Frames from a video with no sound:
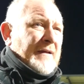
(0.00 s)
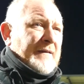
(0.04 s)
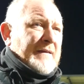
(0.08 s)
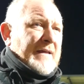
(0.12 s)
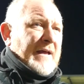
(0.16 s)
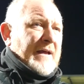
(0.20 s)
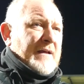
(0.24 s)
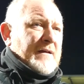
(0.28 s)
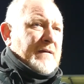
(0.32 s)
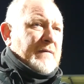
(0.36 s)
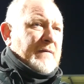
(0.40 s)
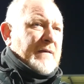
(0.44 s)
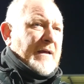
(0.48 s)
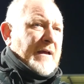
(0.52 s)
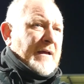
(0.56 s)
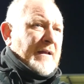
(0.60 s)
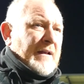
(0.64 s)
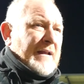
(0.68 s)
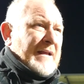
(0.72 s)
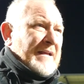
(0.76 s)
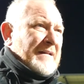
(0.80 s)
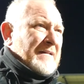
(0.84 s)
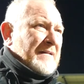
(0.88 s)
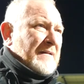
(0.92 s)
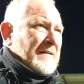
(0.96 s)
they're they're
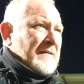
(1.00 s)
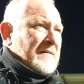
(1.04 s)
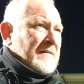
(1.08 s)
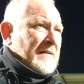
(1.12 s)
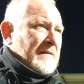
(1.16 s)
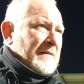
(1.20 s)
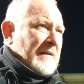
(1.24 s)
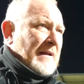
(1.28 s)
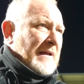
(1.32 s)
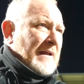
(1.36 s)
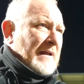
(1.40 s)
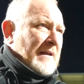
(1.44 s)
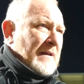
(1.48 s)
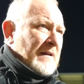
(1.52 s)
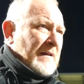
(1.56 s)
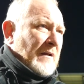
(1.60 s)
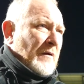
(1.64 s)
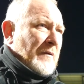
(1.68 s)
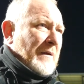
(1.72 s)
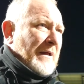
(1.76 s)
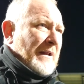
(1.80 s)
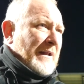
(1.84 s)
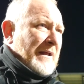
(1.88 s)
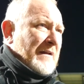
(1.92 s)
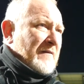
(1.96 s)
leaders and they you
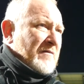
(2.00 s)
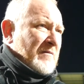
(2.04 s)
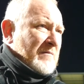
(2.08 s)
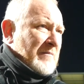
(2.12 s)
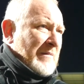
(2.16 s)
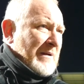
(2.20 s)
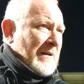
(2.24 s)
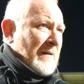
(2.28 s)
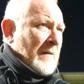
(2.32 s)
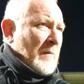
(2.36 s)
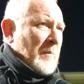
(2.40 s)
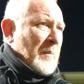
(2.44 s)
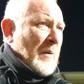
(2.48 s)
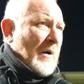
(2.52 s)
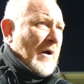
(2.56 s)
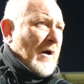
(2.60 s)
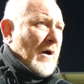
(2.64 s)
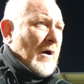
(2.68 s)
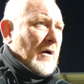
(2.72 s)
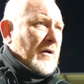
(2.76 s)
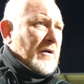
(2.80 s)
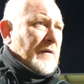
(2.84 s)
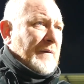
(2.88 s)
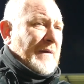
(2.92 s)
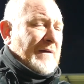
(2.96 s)
know they lead from the middle of the
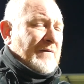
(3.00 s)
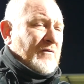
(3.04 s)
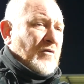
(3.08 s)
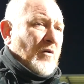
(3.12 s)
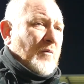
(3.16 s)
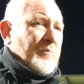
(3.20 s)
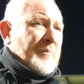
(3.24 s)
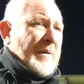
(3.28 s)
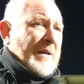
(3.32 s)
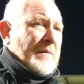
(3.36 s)
park and they've got